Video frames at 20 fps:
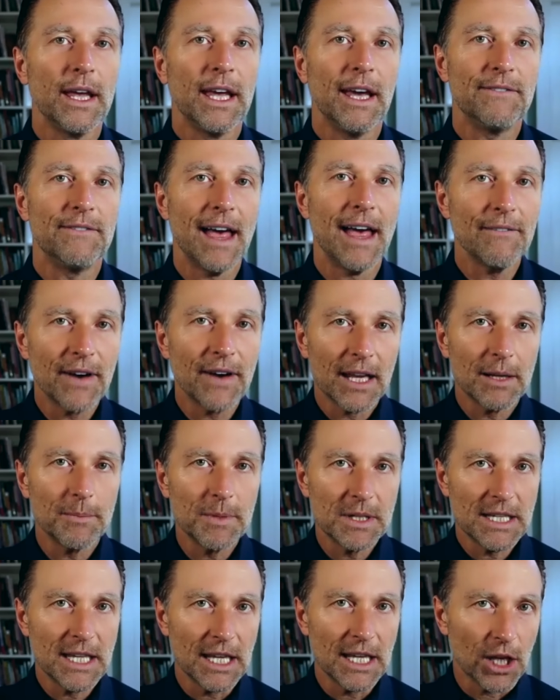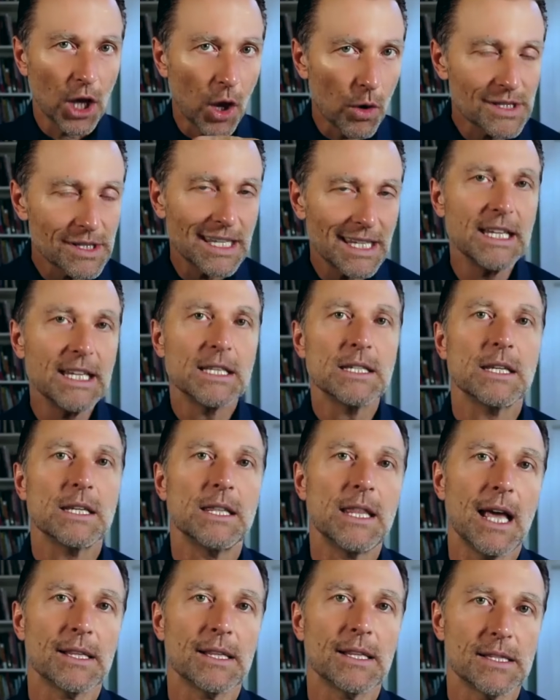if that vitamin D goes into
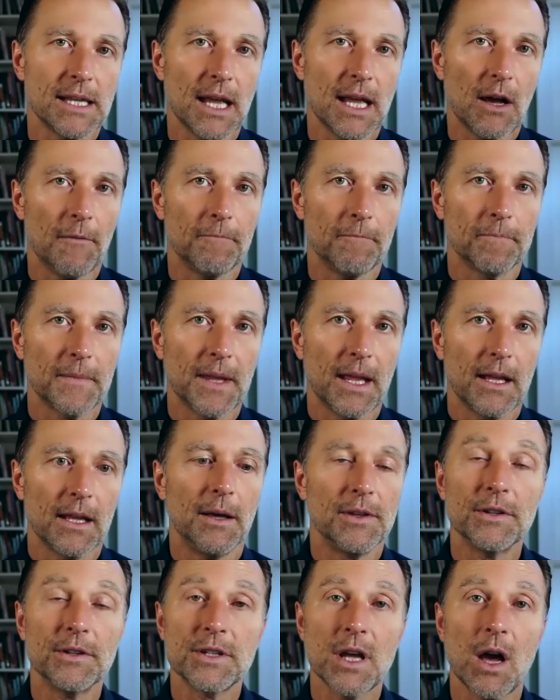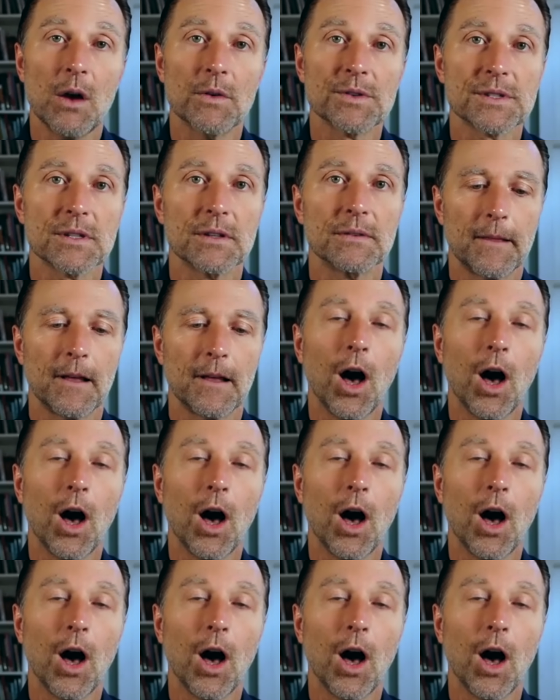that cell, they're toast.